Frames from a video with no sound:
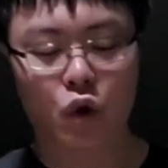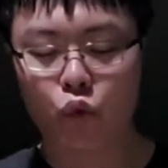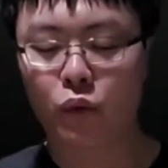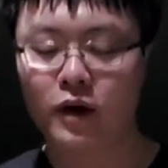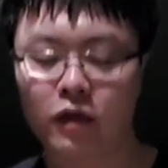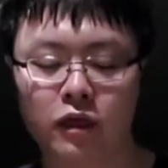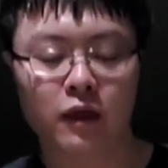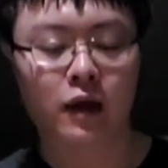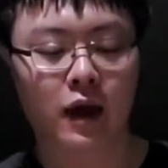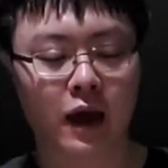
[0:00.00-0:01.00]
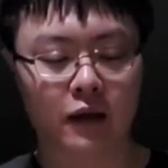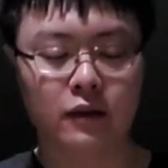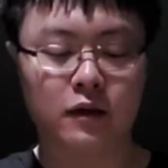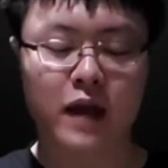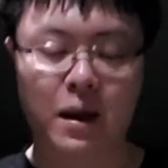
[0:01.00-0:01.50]
width and
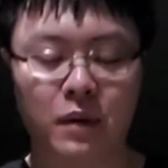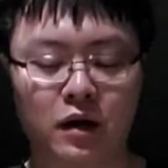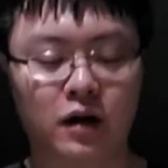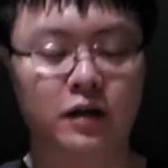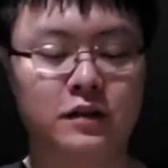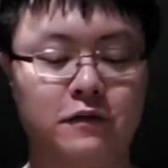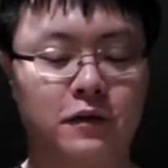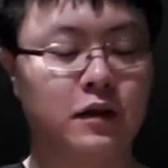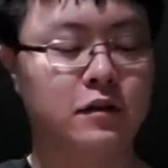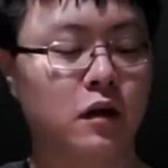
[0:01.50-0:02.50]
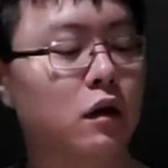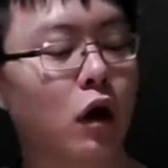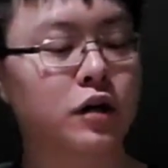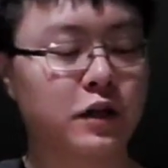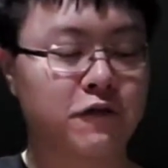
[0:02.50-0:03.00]
the diameter is decently
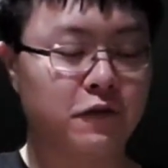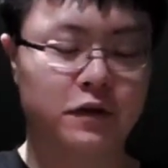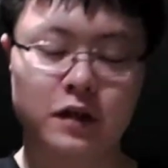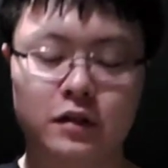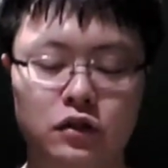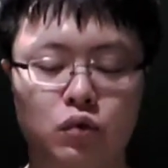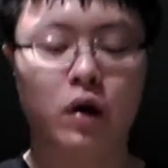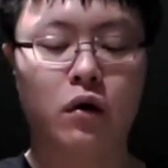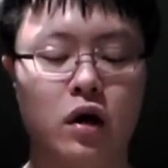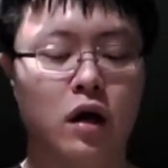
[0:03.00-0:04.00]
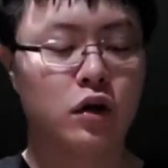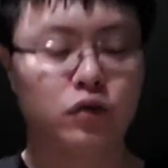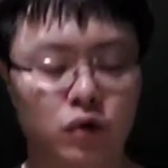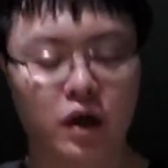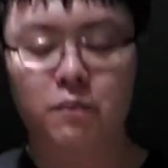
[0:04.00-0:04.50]
large at 56 as well.
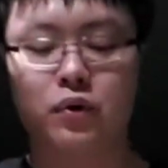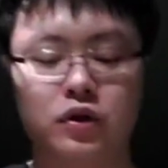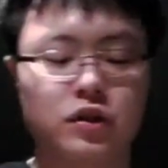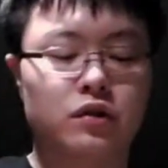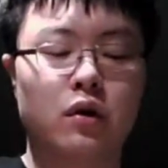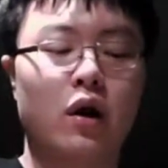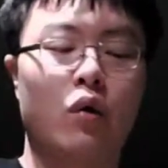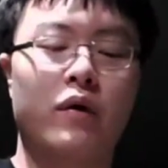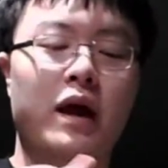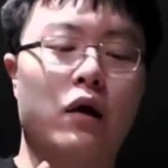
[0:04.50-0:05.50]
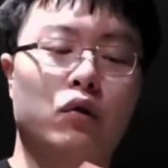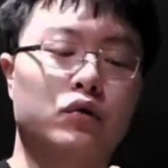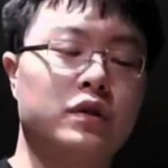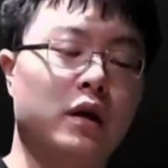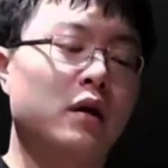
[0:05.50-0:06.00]
So you can push this yo-yo without
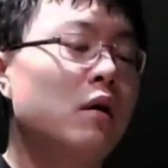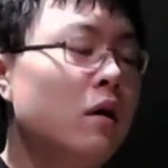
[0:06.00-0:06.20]
losing